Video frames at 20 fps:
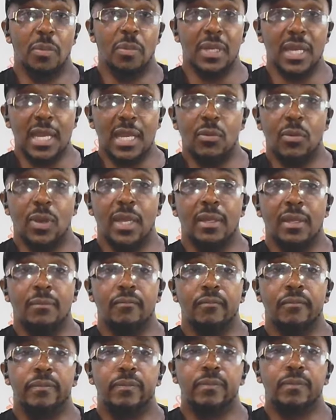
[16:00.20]
but anyway,
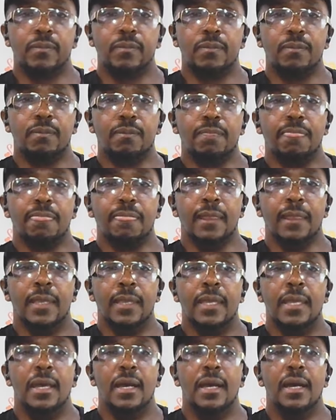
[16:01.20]

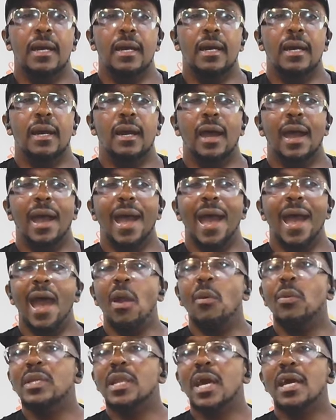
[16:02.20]
uh, I
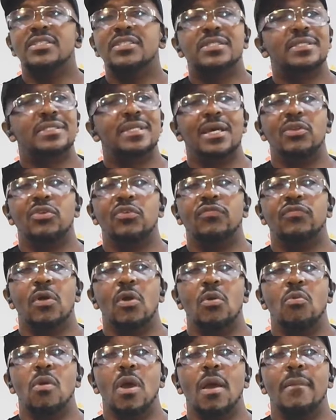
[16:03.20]
would not settle
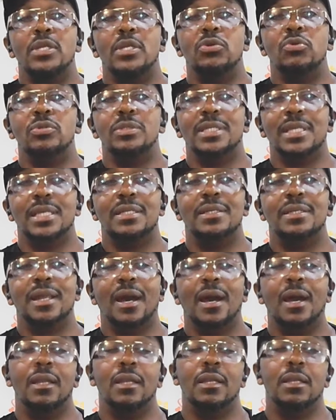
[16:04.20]
for a woman who did
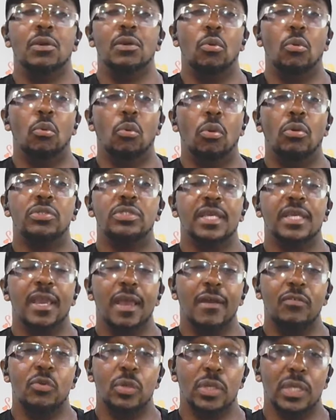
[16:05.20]
not want to
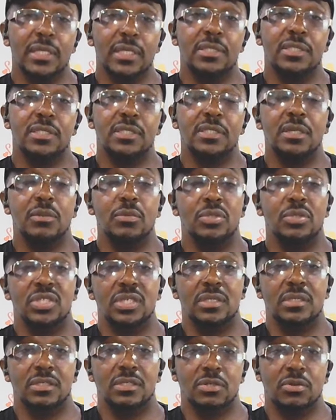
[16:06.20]
have a relationship with
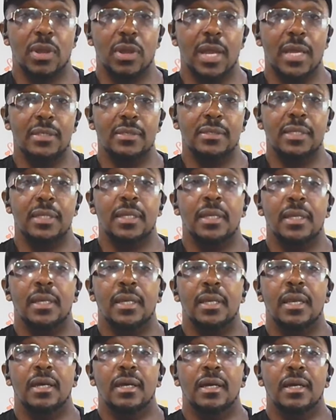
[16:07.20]
Jesus Christ,
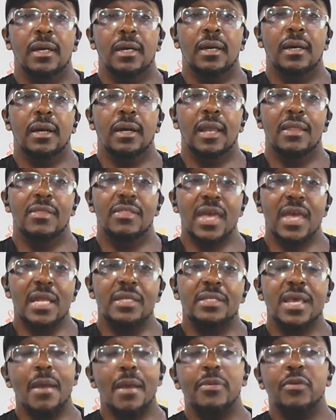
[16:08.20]
uh, and that
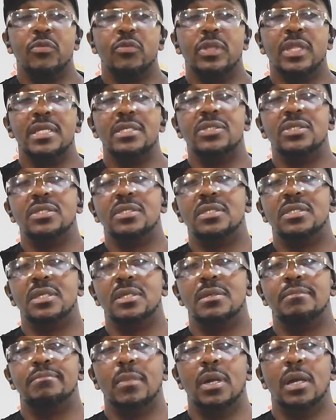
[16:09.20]
type of
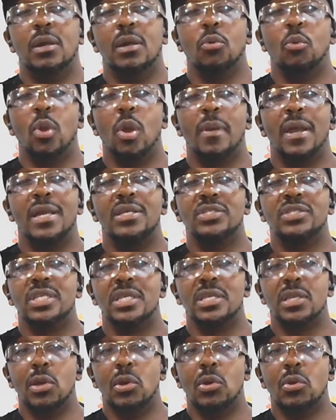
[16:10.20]
relationship uh, whereby
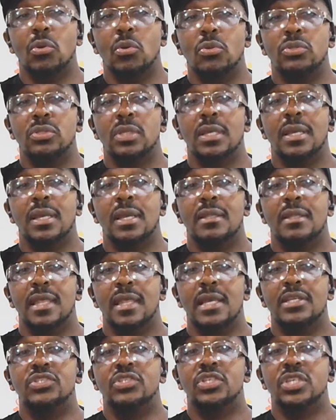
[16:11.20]
she knows
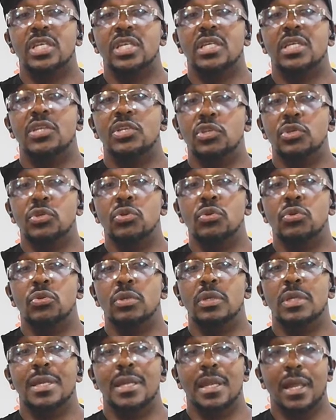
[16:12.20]
that she could do
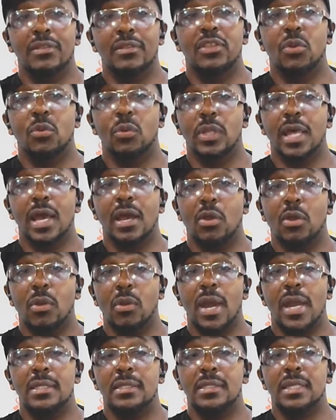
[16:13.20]
nothing without
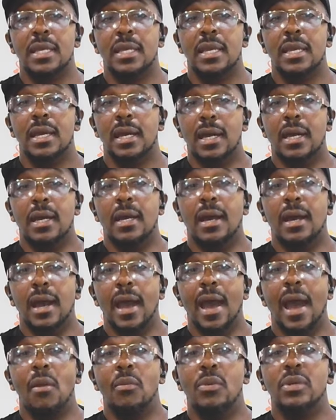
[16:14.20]
Christ. Uh,
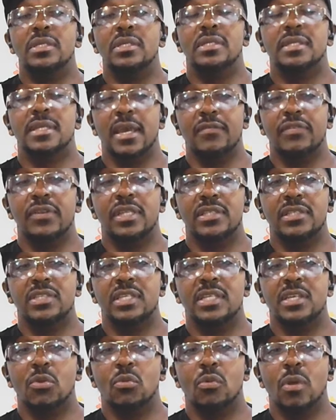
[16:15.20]
I would definitely
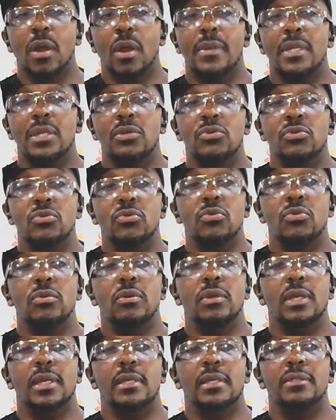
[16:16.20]
seek a woman who
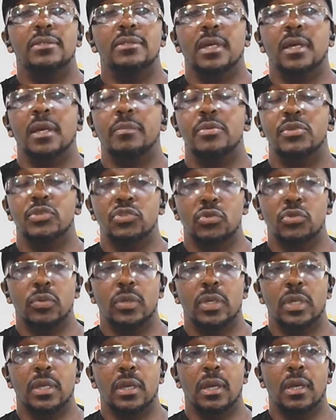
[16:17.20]
is uh,
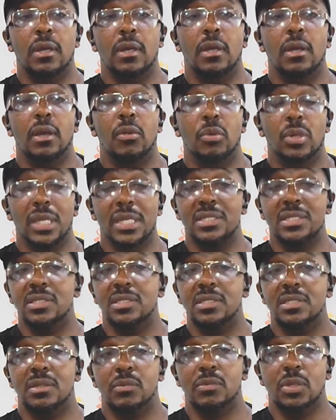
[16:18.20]
pursuing uh, a
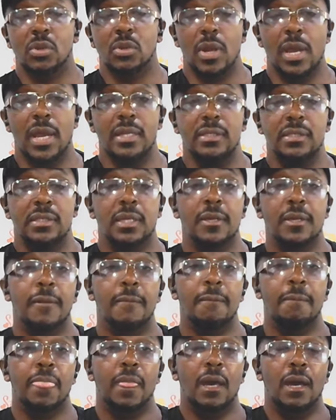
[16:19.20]
relationship with Christ.
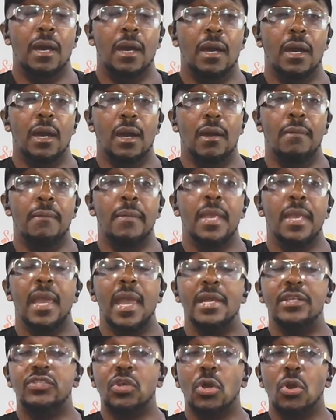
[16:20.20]
Uh,
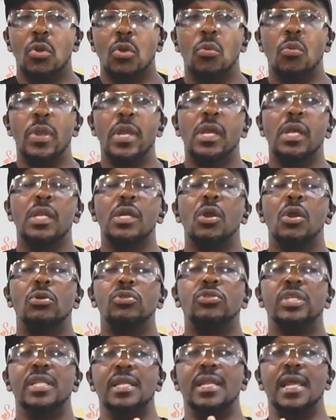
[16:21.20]
and so we're going to go
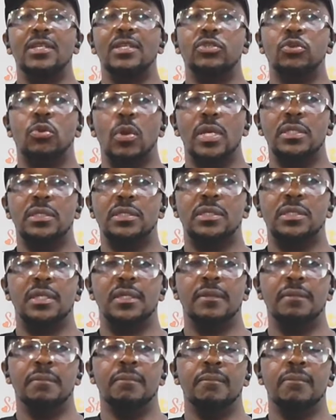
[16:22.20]
to the next
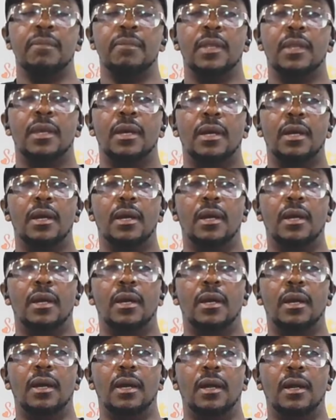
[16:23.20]
question.
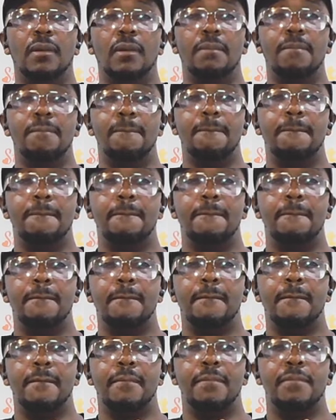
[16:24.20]
Uh,
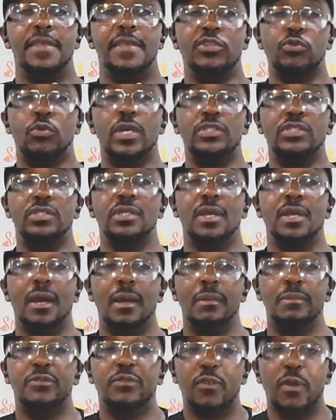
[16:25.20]
this question
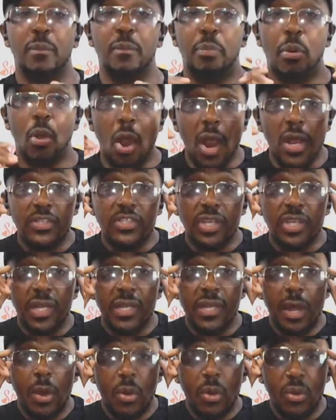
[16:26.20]
comes from Parts
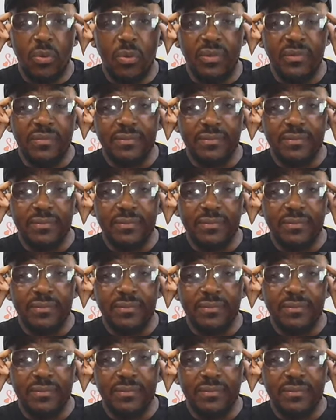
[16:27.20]
Unknown.